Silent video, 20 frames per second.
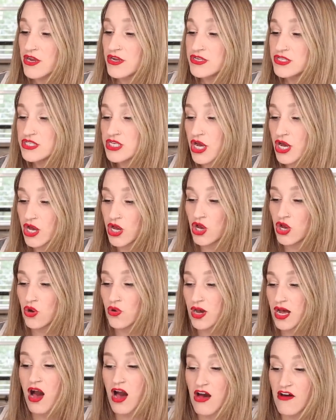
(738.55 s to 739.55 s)

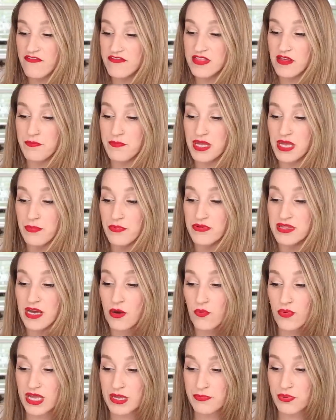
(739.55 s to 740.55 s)
So, of the people
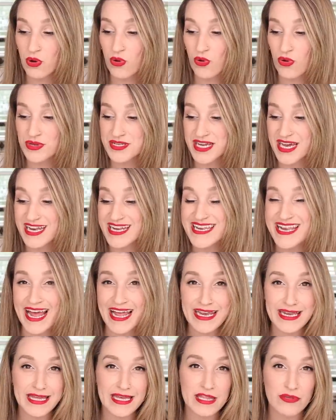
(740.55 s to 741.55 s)
that we polled,
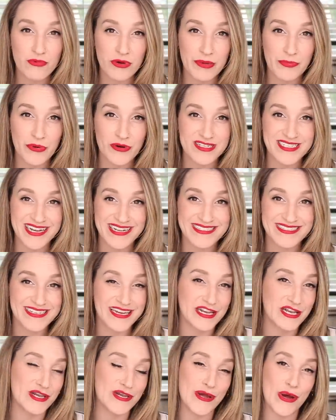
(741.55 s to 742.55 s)
93%
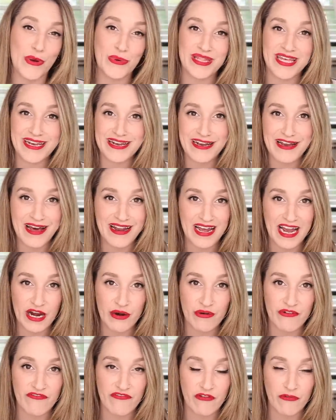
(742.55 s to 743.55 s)
said no, they did not
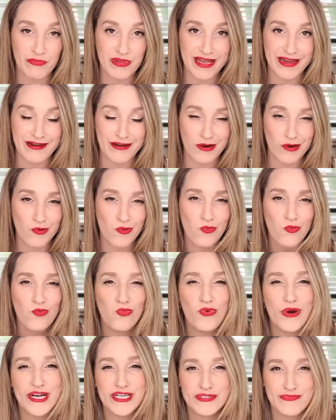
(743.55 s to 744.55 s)
hire a full planner,
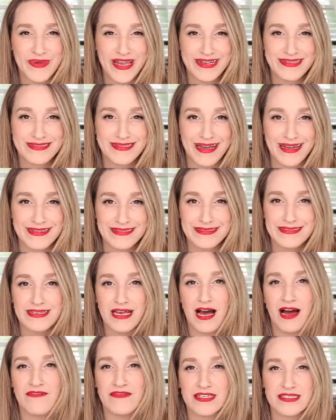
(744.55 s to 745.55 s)
which makes sense.
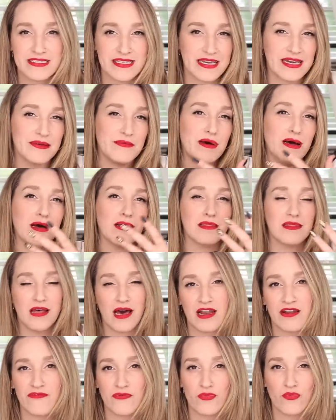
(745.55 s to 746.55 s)
Obviously, a
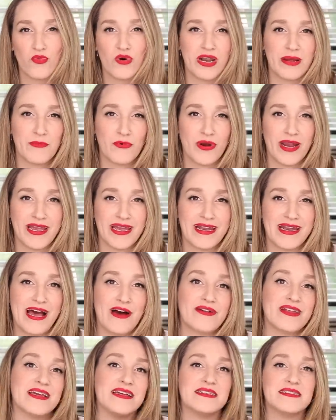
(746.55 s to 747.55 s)
lot of what I'm cranking
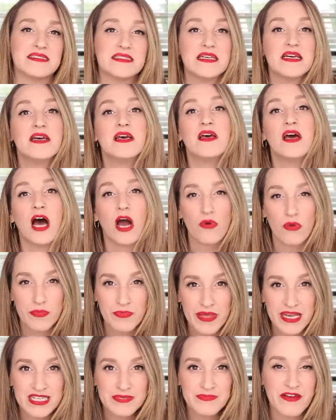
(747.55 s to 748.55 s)
out is a
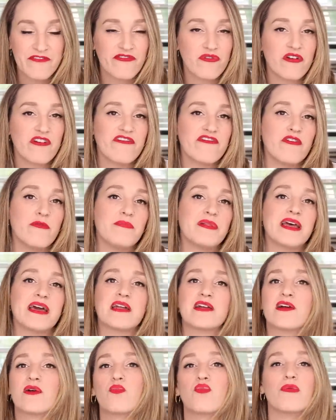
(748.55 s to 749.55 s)
replacement for a full
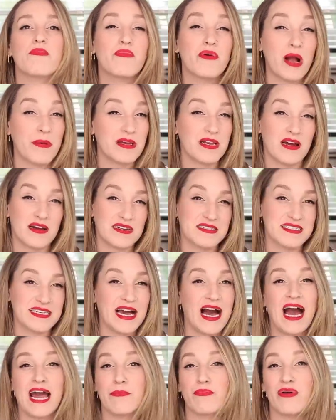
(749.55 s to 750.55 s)
planner. We're probably not going to see
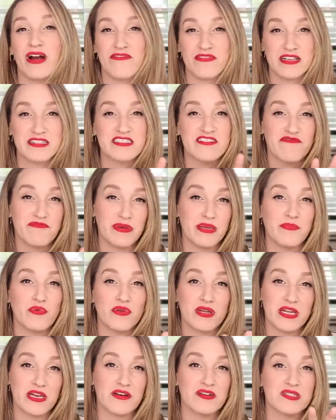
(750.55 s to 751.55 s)
a high prevalence of
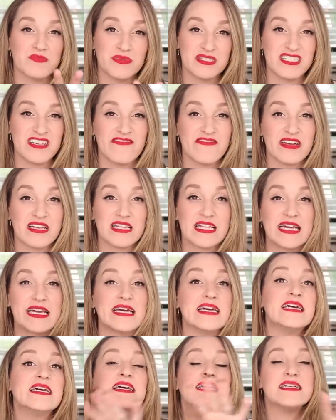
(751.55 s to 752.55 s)
people here
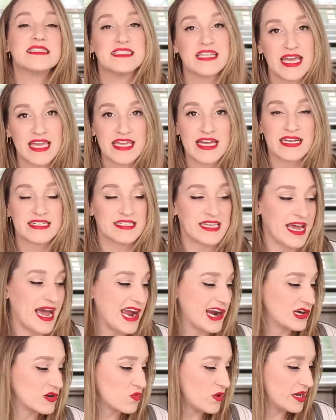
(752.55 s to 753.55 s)
specifically saying yes, they
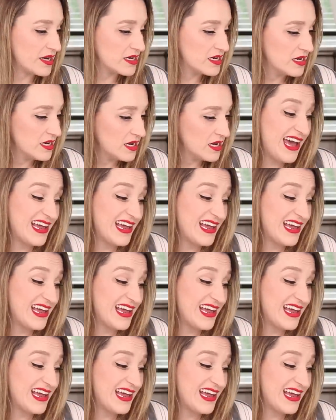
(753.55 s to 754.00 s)
hired one.